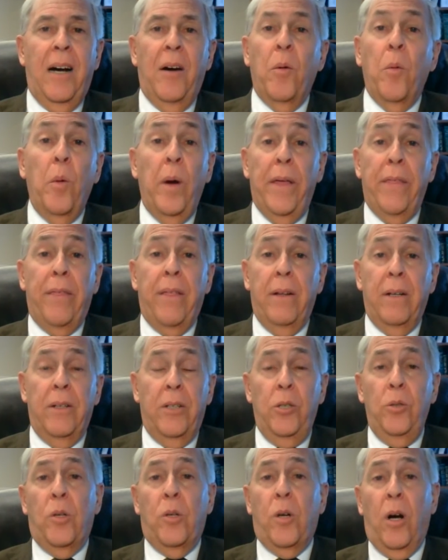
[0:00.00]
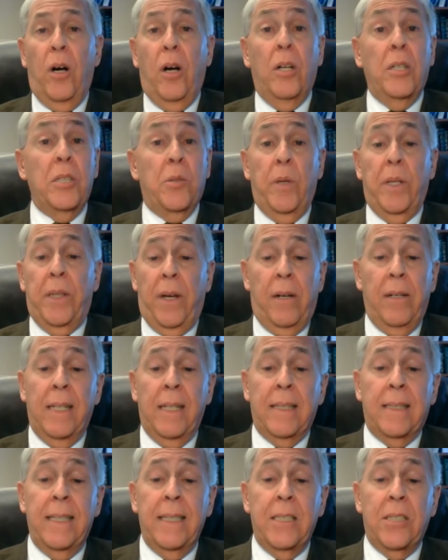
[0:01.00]
with new calls, with
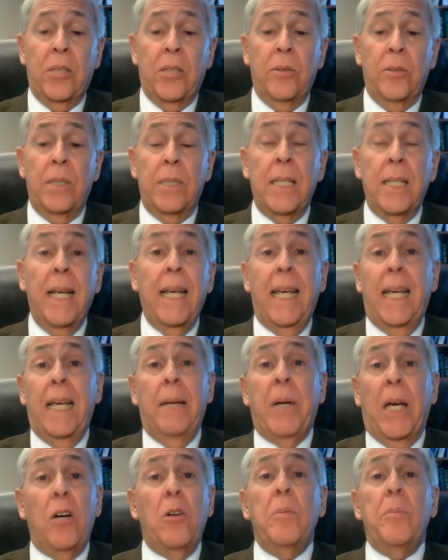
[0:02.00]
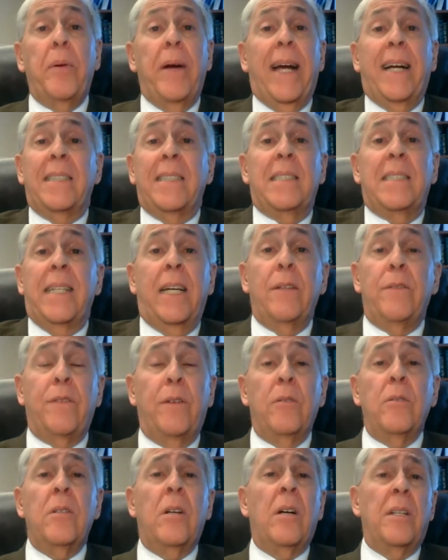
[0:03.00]
articling students. In my own practice, I get
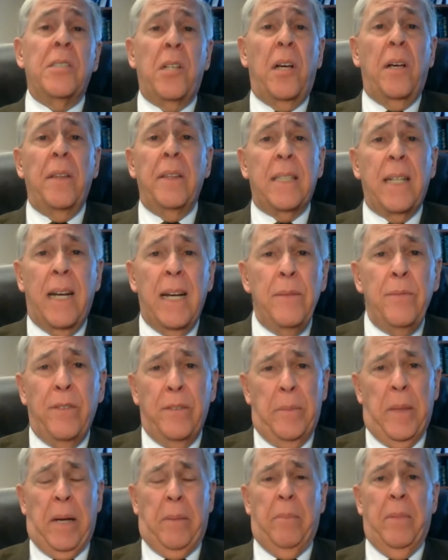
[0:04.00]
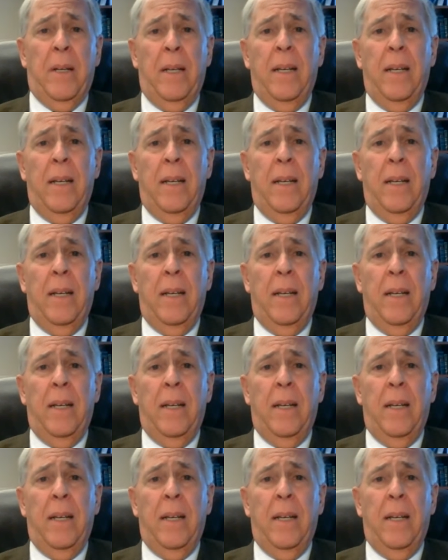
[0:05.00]
phone calls all the time from them.